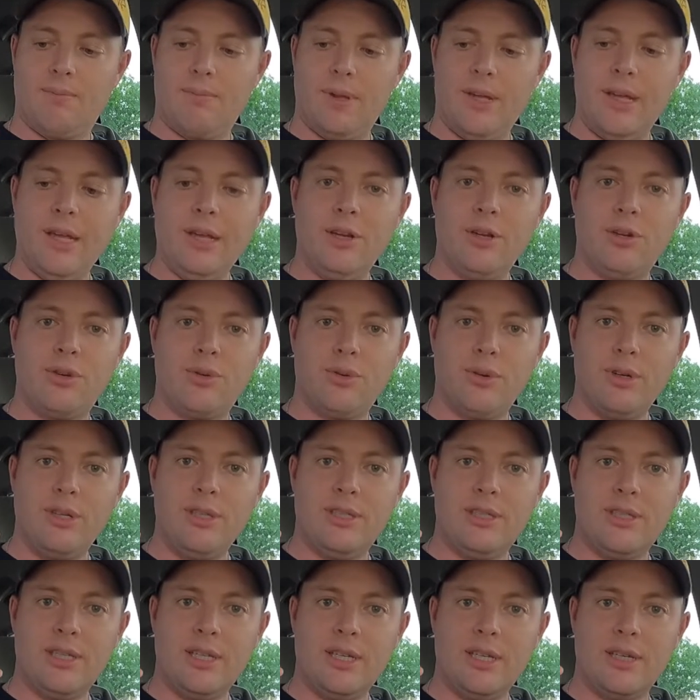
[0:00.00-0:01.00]

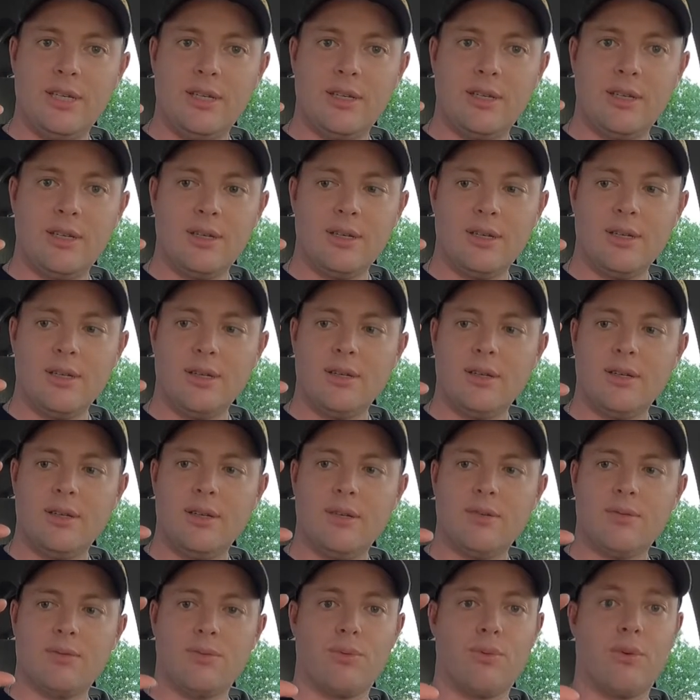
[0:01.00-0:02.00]
increasing
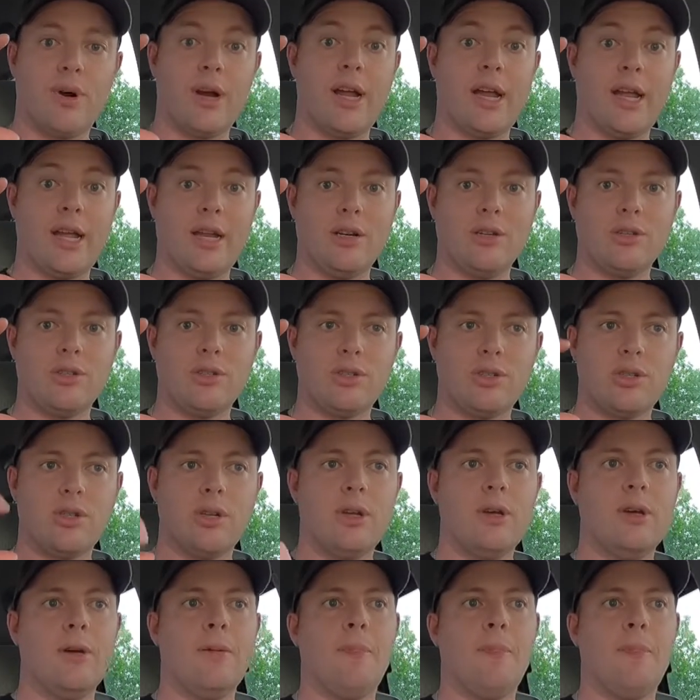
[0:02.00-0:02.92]
range.